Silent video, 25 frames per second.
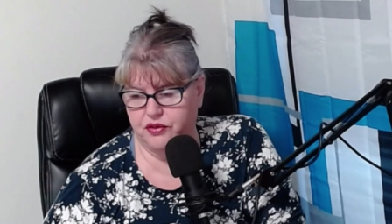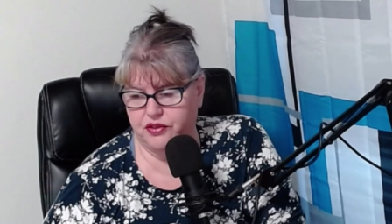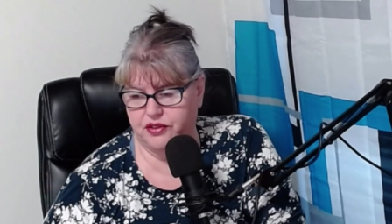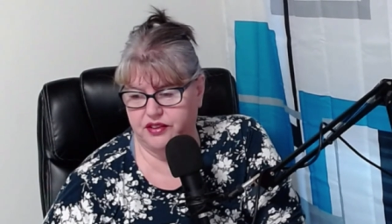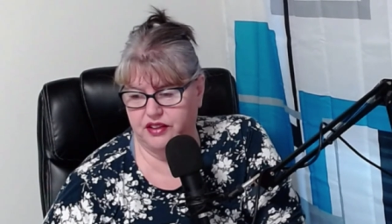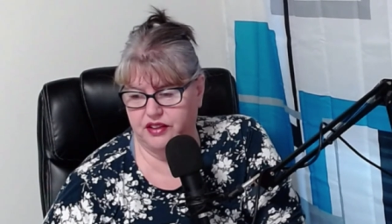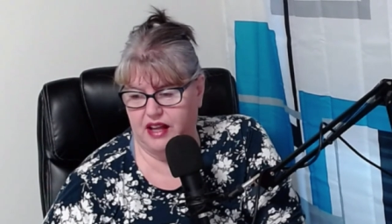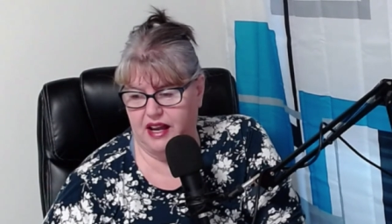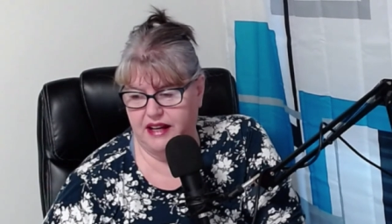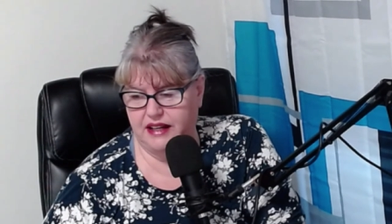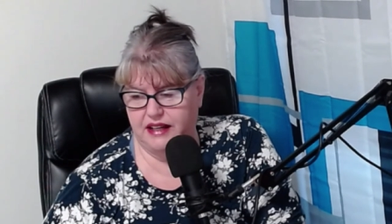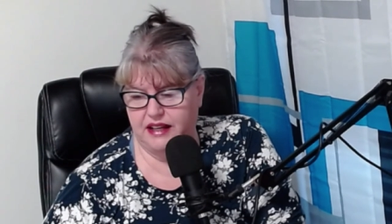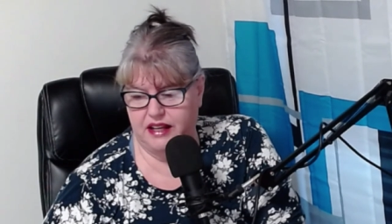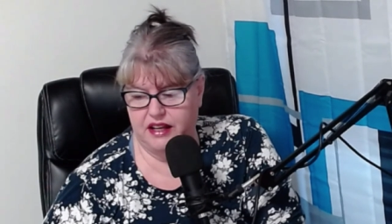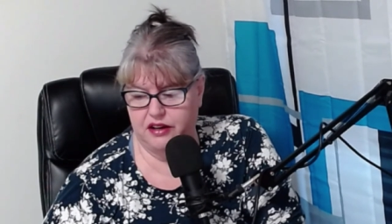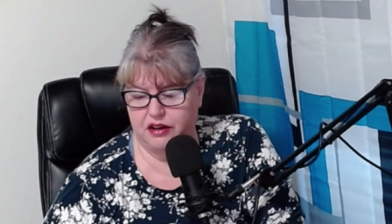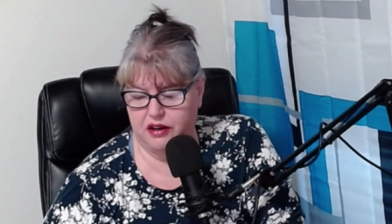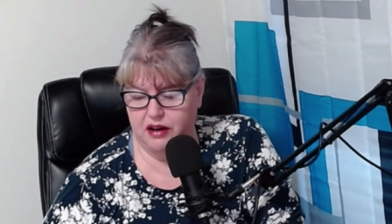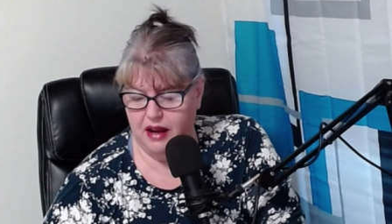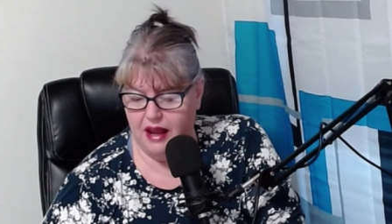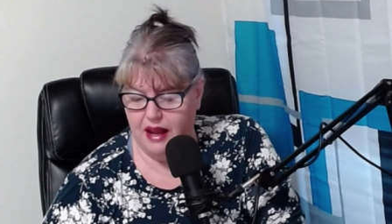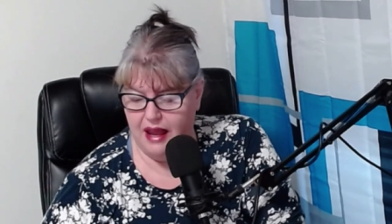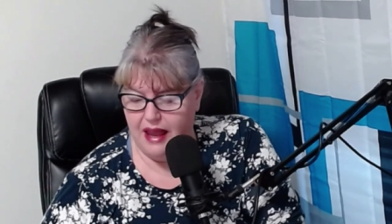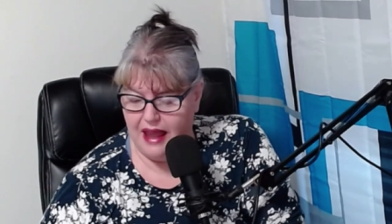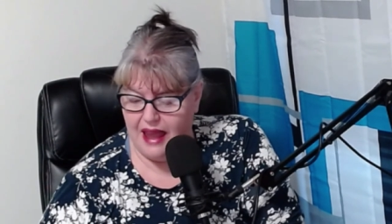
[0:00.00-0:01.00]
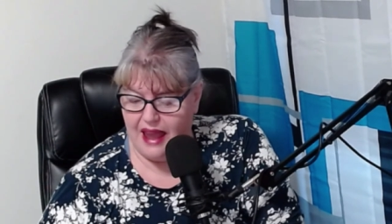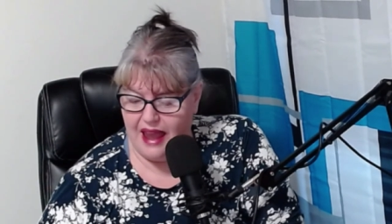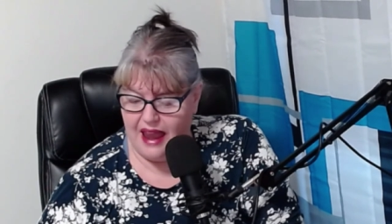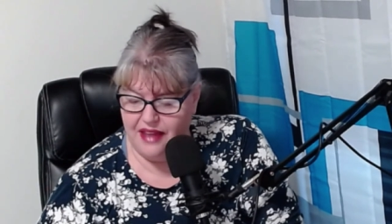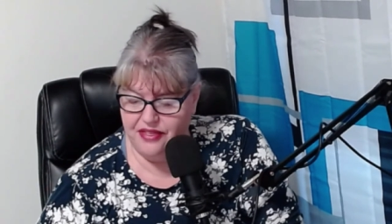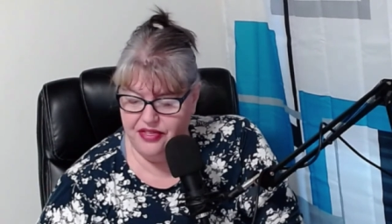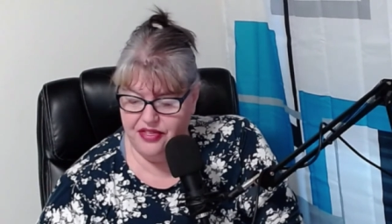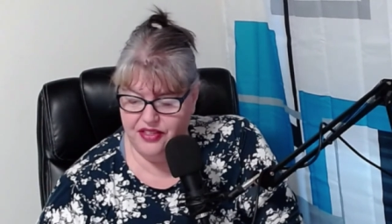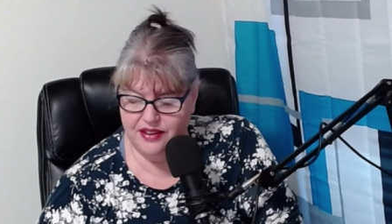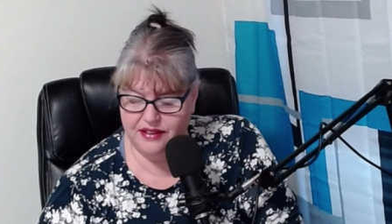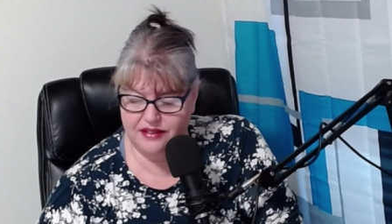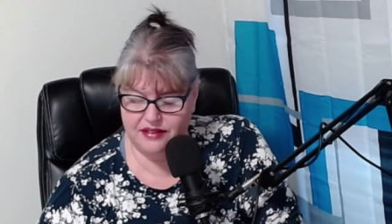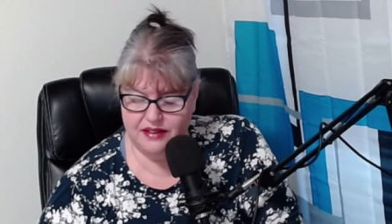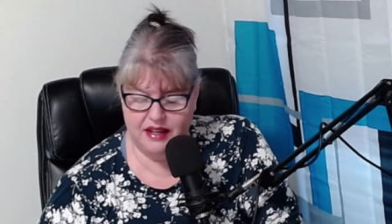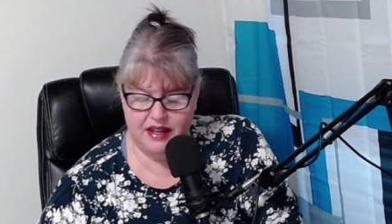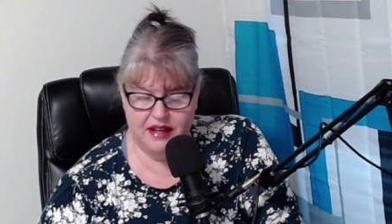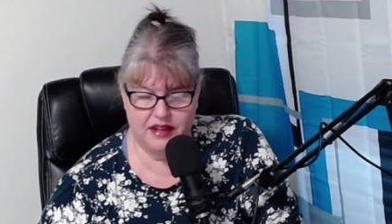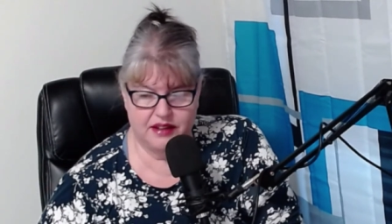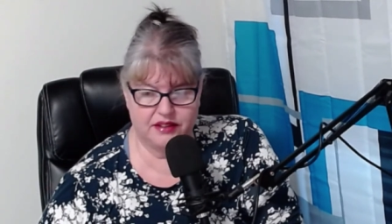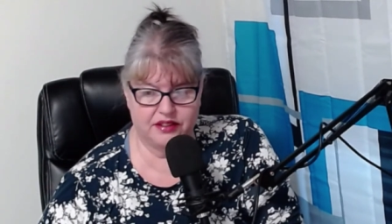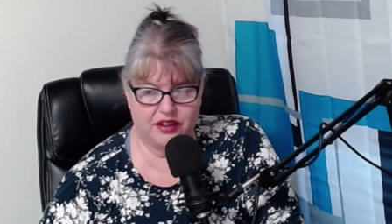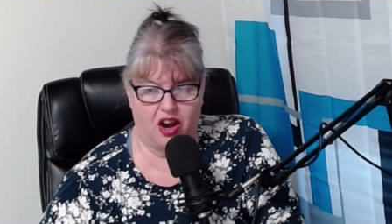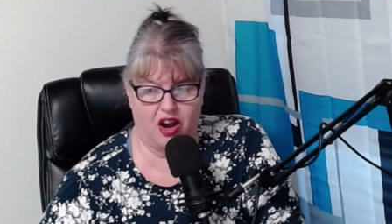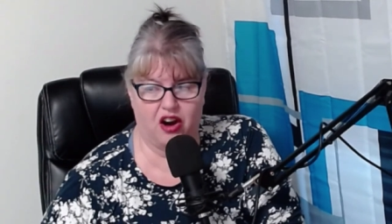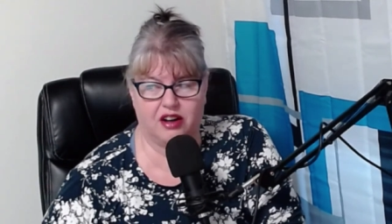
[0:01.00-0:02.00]
slide here. And this
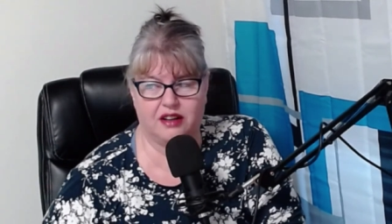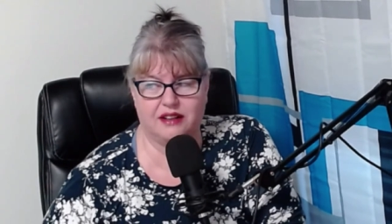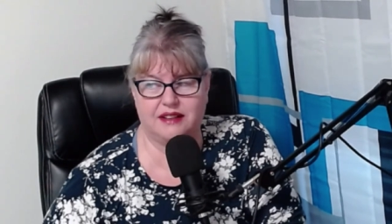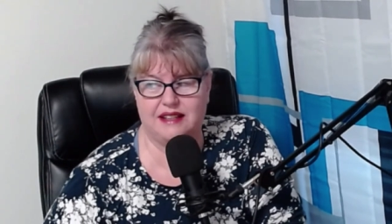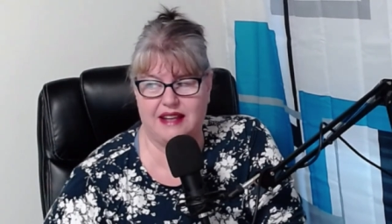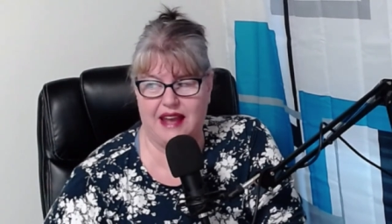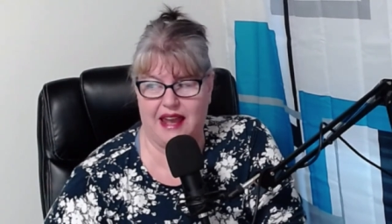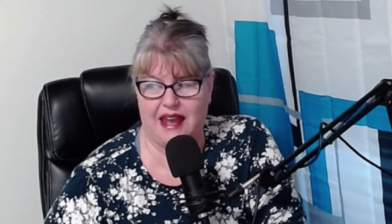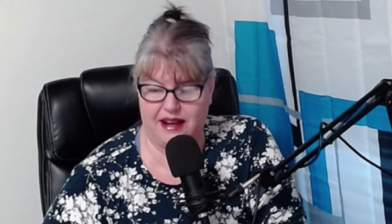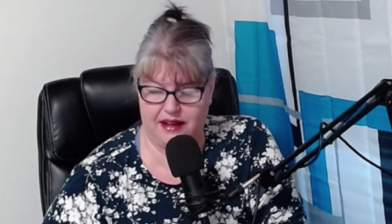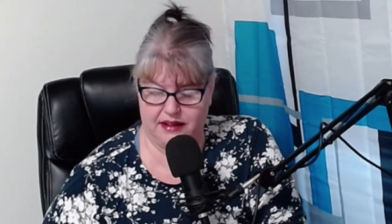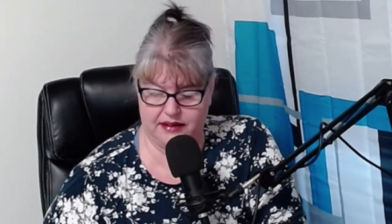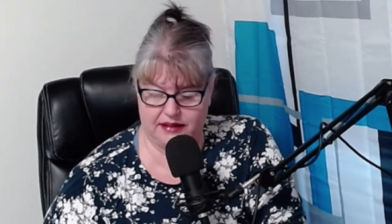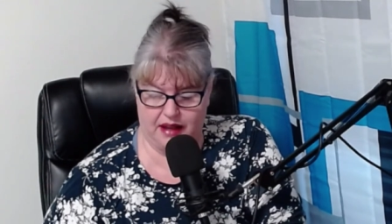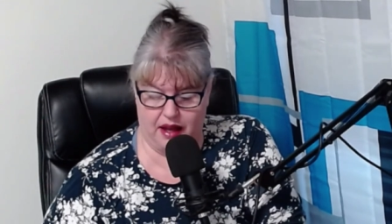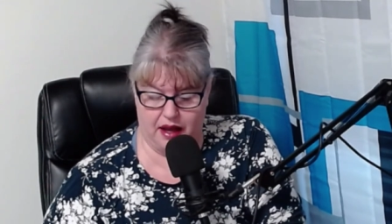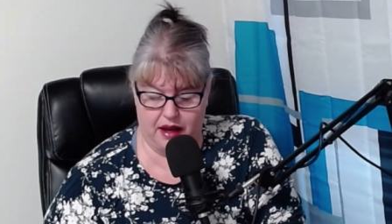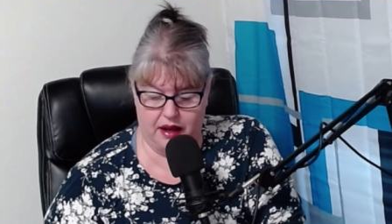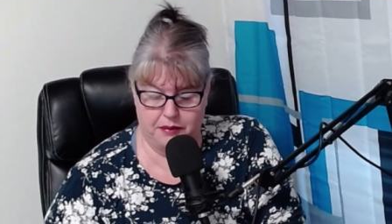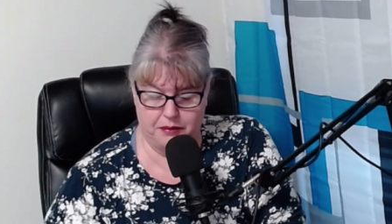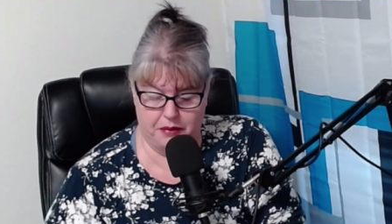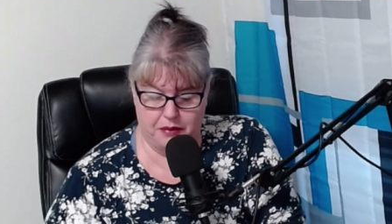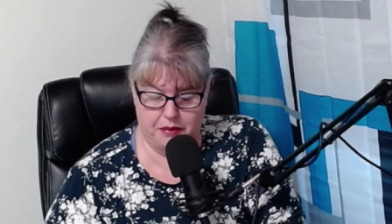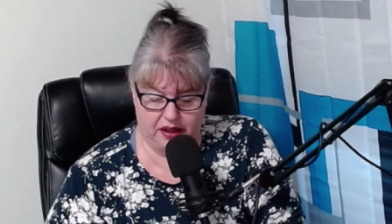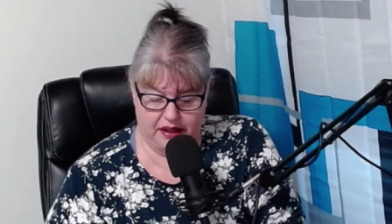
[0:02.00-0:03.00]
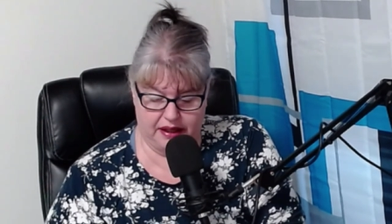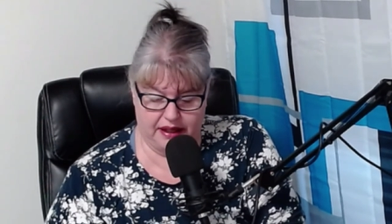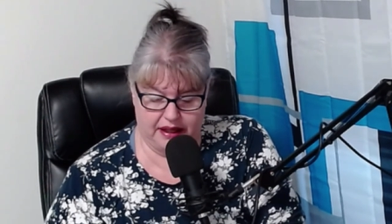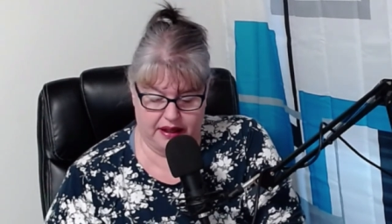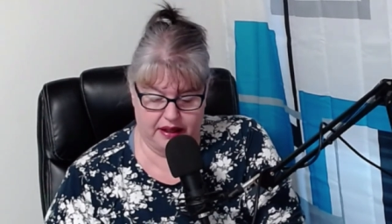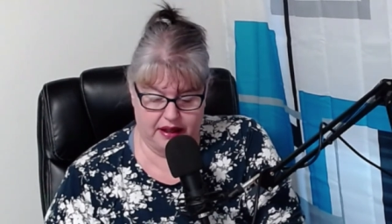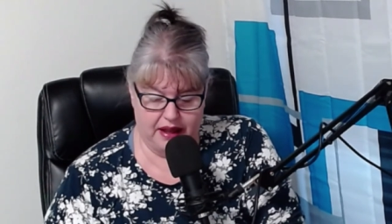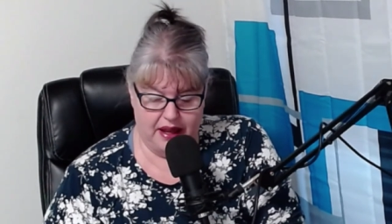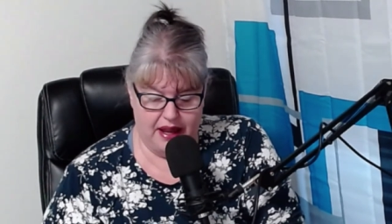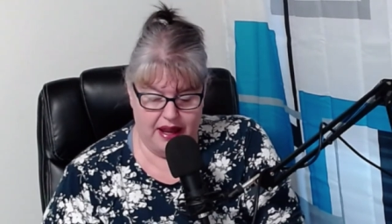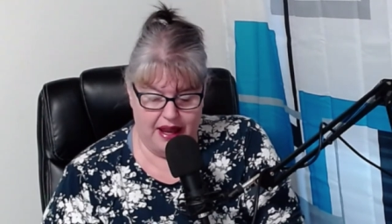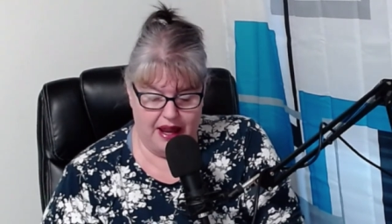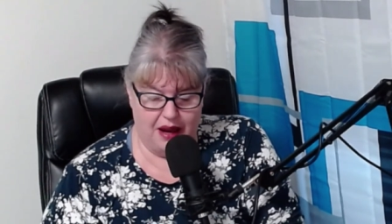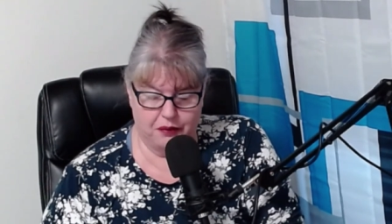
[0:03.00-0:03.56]
is our days on market.